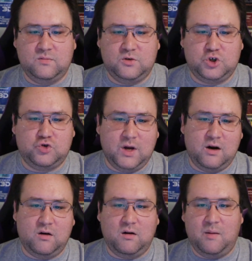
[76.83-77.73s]

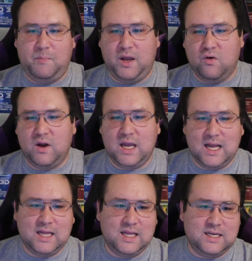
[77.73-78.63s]
Shredder appearing
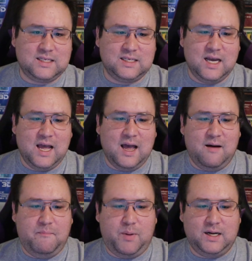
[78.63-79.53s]
in this,
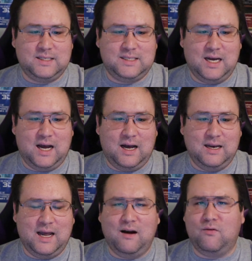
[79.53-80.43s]
but
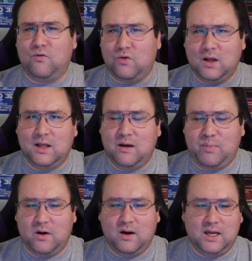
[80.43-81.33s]
not really
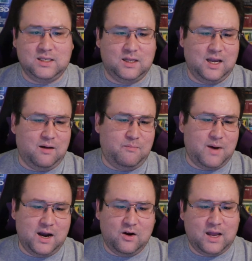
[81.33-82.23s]
appearing. He's like a
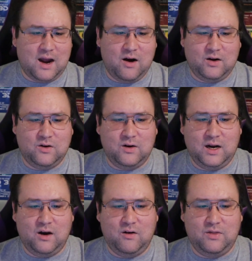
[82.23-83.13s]
minor character
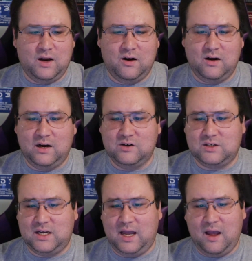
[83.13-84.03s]
here and there,
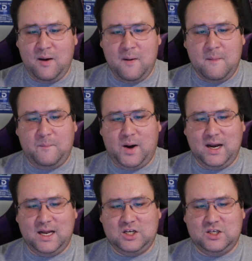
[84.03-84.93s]
hearsay.
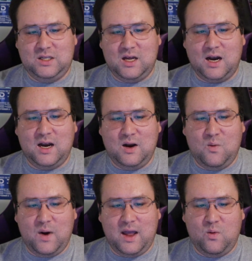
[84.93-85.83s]
But it's done in a
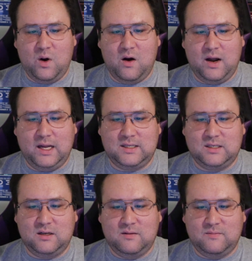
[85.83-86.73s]
way where
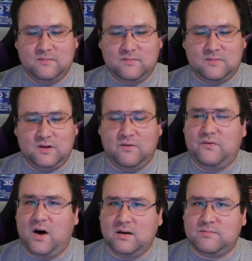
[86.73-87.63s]
it's
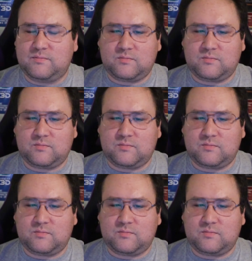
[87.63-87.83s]
fun.